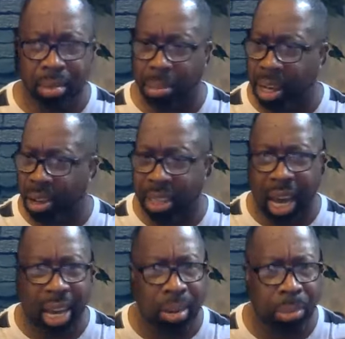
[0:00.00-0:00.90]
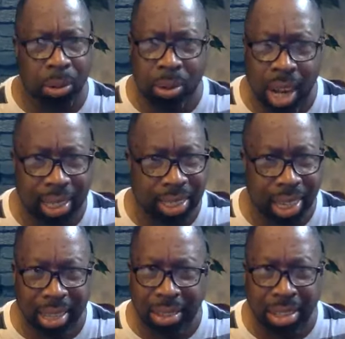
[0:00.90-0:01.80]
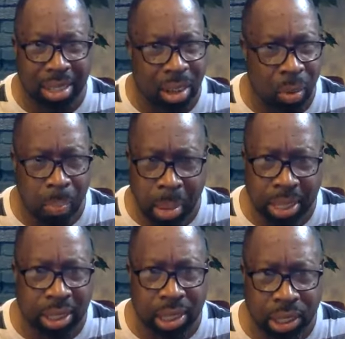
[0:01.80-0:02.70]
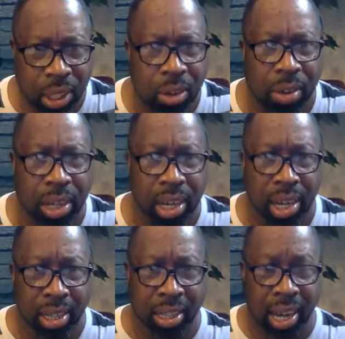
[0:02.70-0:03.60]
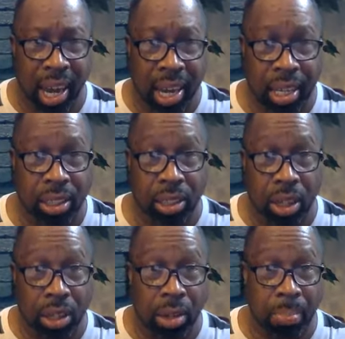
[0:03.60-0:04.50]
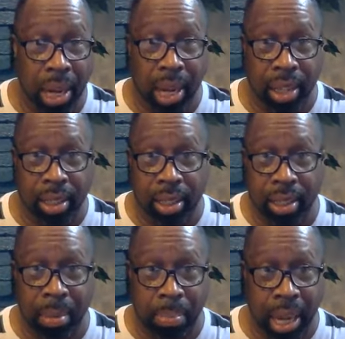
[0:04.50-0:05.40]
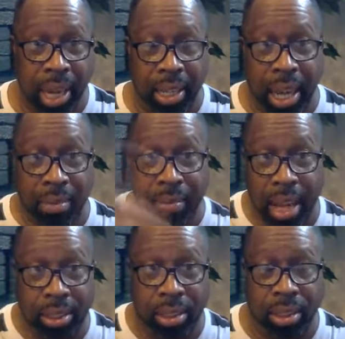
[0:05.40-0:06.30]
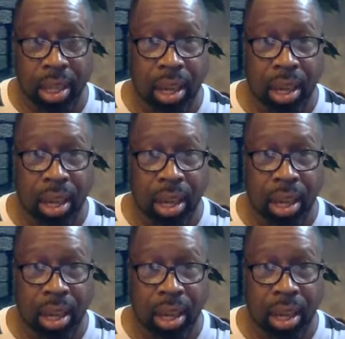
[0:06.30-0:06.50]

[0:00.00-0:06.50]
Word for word: because I am who God said don't miss the story. The angel or the man, the man that wrestled